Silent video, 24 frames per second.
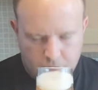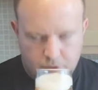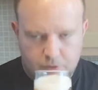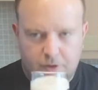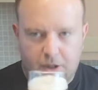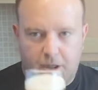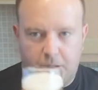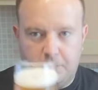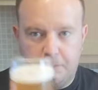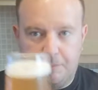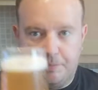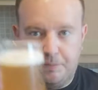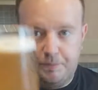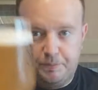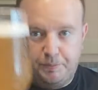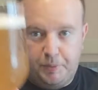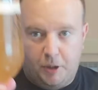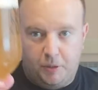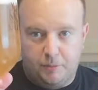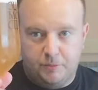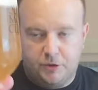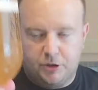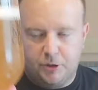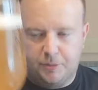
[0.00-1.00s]
Right,
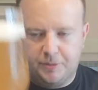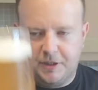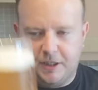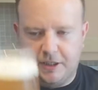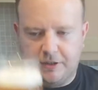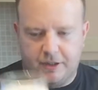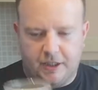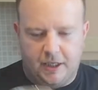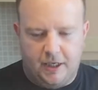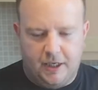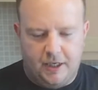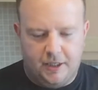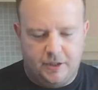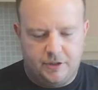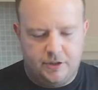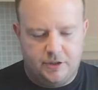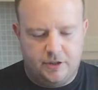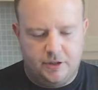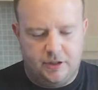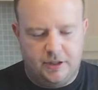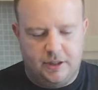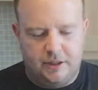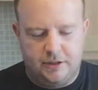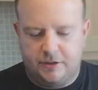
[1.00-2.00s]
bottoms up down the
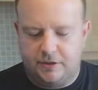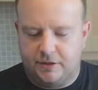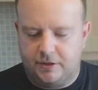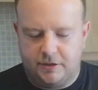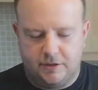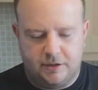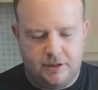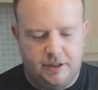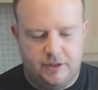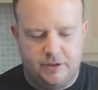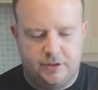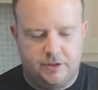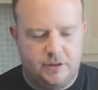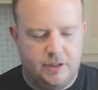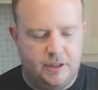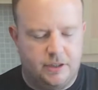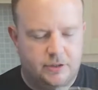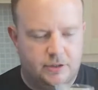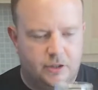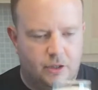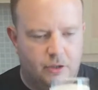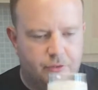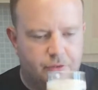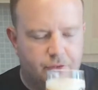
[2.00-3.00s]
hatch. Let's
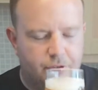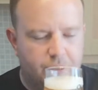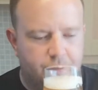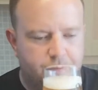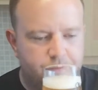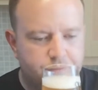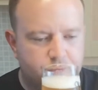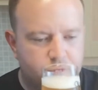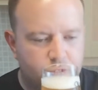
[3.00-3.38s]
go for it.